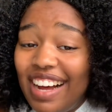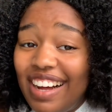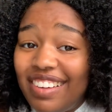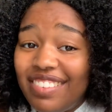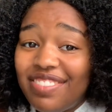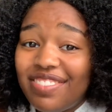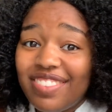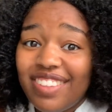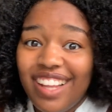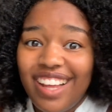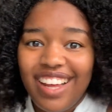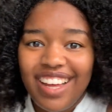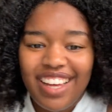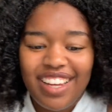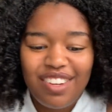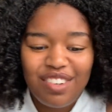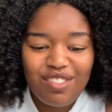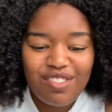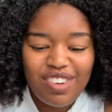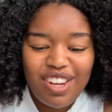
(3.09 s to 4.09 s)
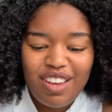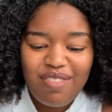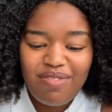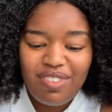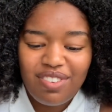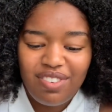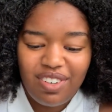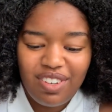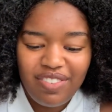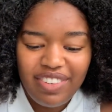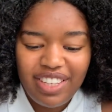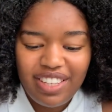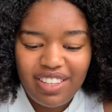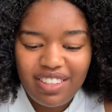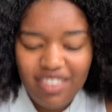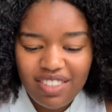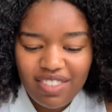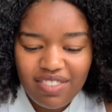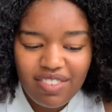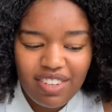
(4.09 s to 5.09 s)
a fly right before making
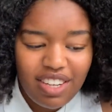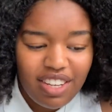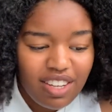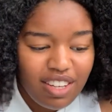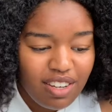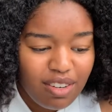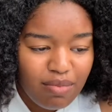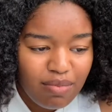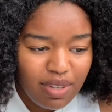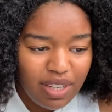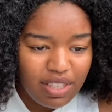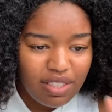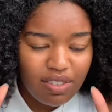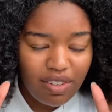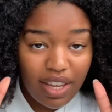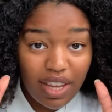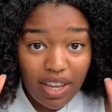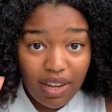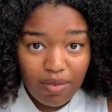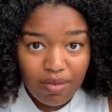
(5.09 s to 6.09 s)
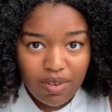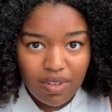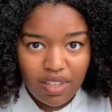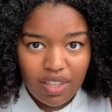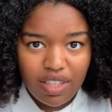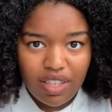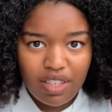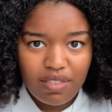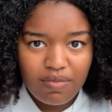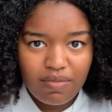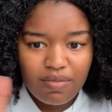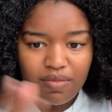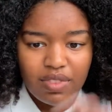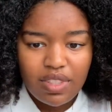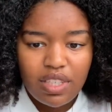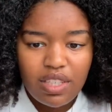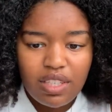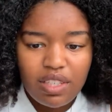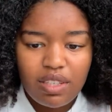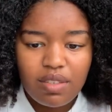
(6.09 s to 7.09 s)
this video, but it's okay, we're all good.
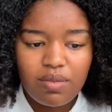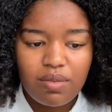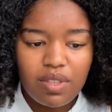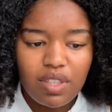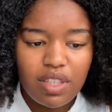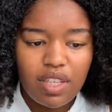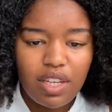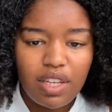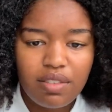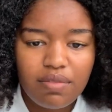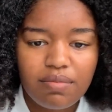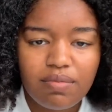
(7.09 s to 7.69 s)
We're all good.